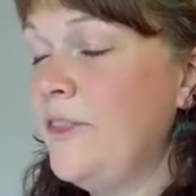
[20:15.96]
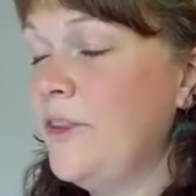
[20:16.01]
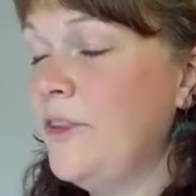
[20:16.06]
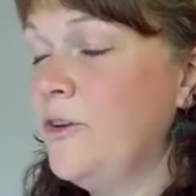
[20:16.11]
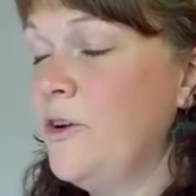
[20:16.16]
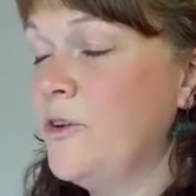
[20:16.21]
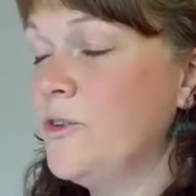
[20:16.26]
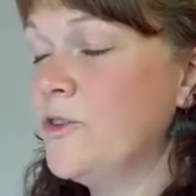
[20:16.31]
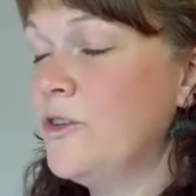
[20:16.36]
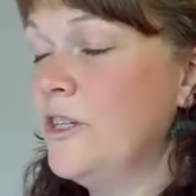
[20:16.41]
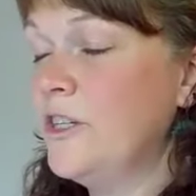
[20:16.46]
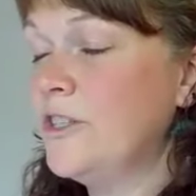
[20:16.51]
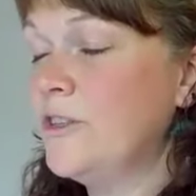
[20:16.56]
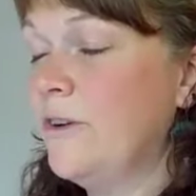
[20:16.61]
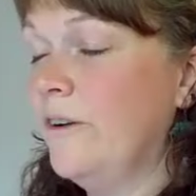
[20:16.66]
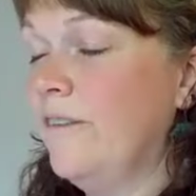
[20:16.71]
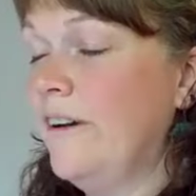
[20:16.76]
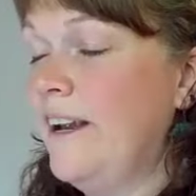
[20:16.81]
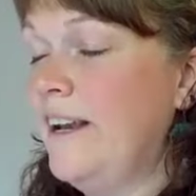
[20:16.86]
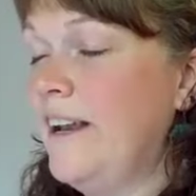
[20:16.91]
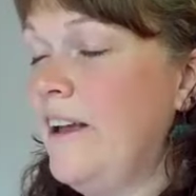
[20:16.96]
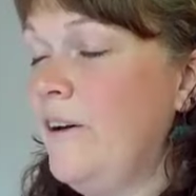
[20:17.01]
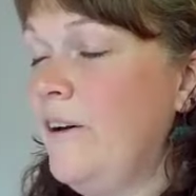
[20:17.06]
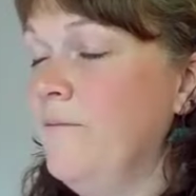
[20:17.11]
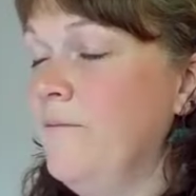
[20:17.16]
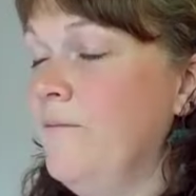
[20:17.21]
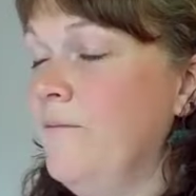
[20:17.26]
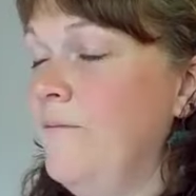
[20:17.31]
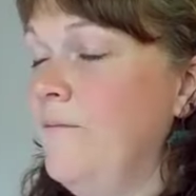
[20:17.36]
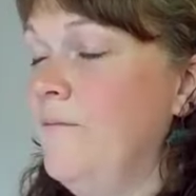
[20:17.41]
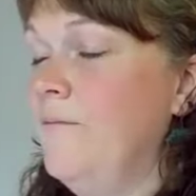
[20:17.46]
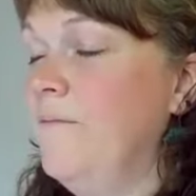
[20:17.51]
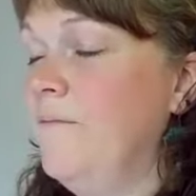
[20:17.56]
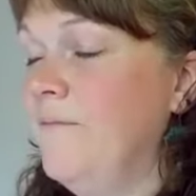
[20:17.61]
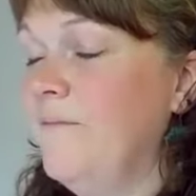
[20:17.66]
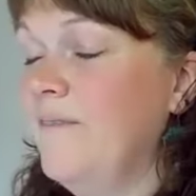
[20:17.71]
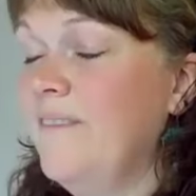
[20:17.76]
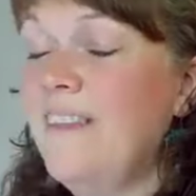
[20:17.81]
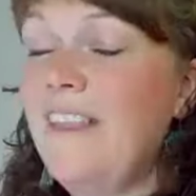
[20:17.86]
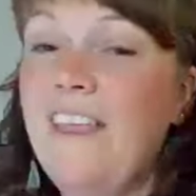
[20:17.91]
I'm at the grocery store right now,
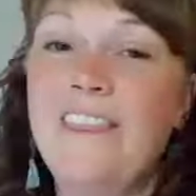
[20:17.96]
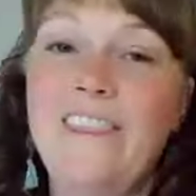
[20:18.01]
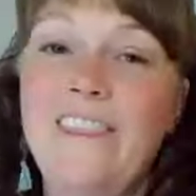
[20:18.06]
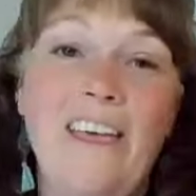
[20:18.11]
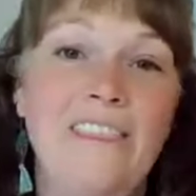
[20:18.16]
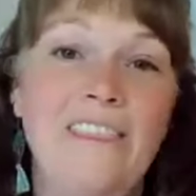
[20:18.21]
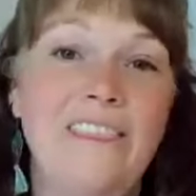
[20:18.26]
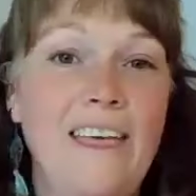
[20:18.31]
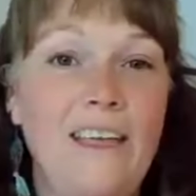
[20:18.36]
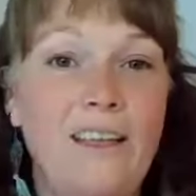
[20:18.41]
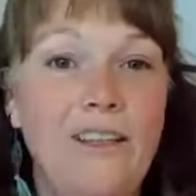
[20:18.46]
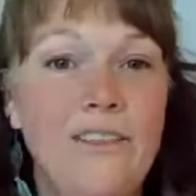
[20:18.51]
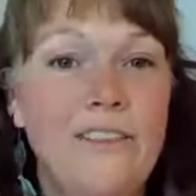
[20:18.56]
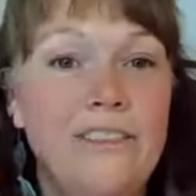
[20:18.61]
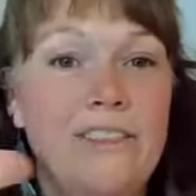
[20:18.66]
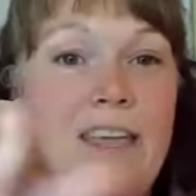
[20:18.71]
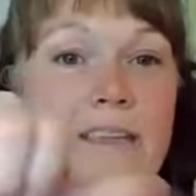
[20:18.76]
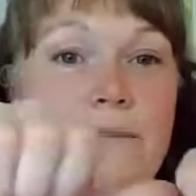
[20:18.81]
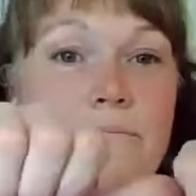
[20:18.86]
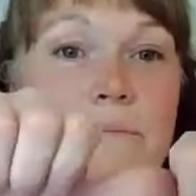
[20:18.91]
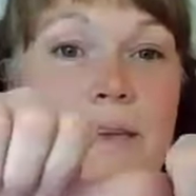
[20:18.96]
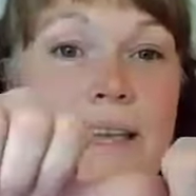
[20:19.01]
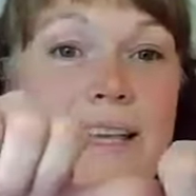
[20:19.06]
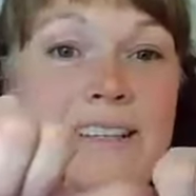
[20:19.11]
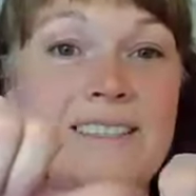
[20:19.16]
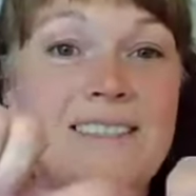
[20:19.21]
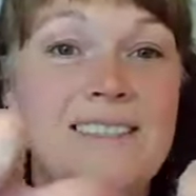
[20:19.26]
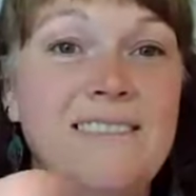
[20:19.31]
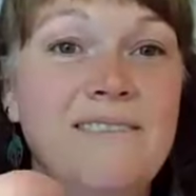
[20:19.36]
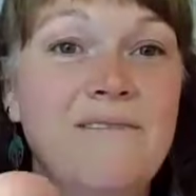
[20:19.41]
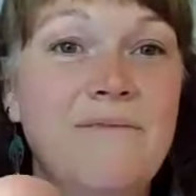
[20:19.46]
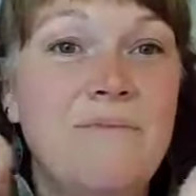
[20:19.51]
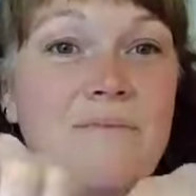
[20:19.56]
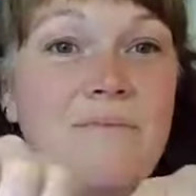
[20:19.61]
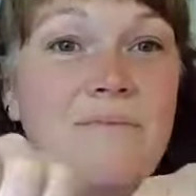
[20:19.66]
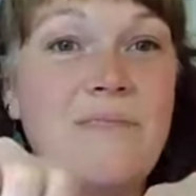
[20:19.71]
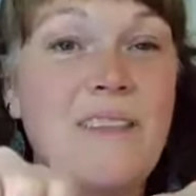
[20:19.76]
then they miss.